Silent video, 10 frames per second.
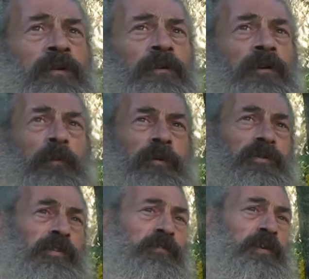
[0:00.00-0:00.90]
I
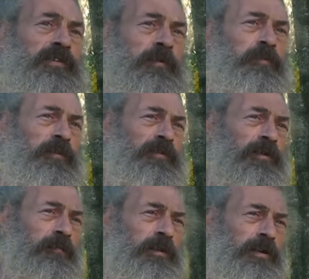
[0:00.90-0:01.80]
personally think some of the things
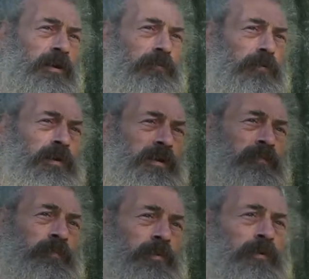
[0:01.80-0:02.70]
they think are right,
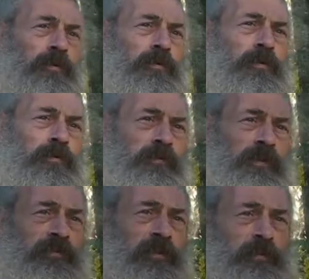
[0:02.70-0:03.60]
but not all of the
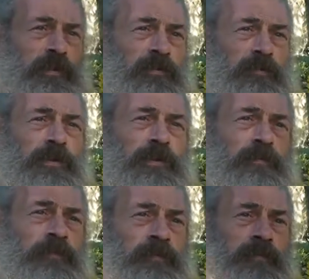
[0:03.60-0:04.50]
things they think are right.
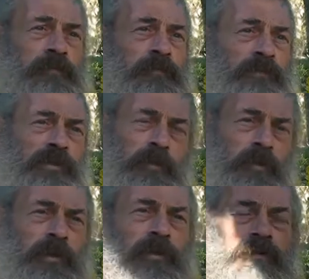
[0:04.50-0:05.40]
Some of
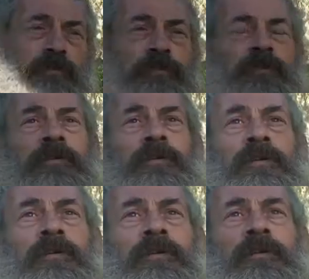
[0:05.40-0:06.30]
them are.
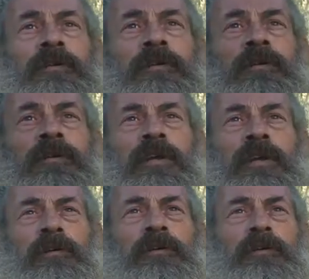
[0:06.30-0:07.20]

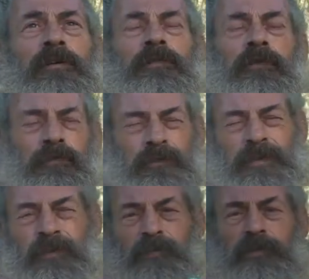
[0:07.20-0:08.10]
Anyway, I've got
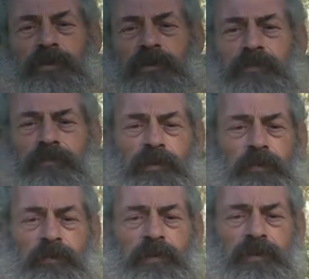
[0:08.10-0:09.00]
different reasons for
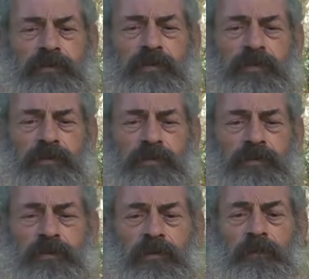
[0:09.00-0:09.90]
doing things.
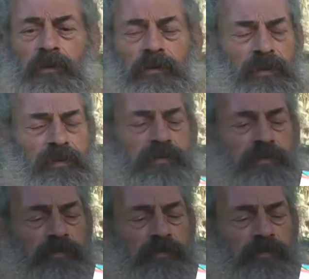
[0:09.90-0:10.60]
I'm doing this